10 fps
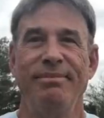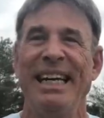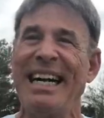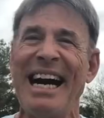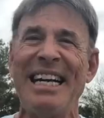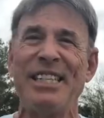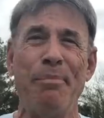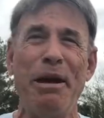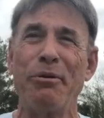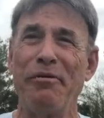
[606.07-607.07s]
And guys, the
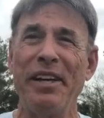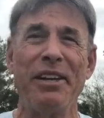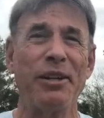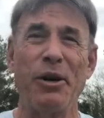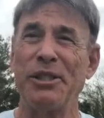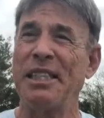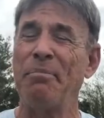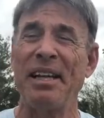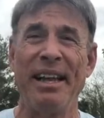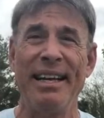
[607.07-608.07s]
big reveal goes
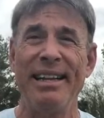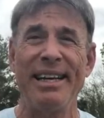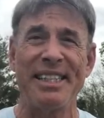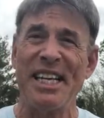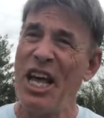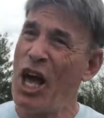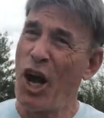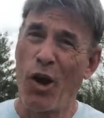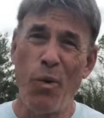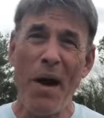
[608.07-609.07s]
something like this.
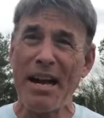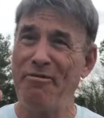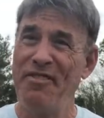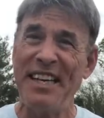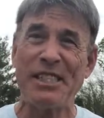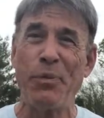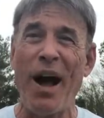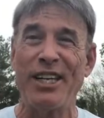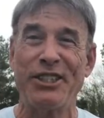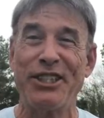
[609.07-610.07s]
Quick fist
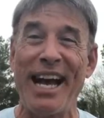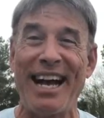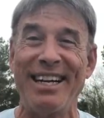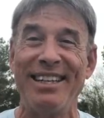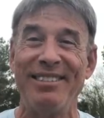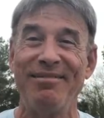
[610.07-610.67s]
watch check.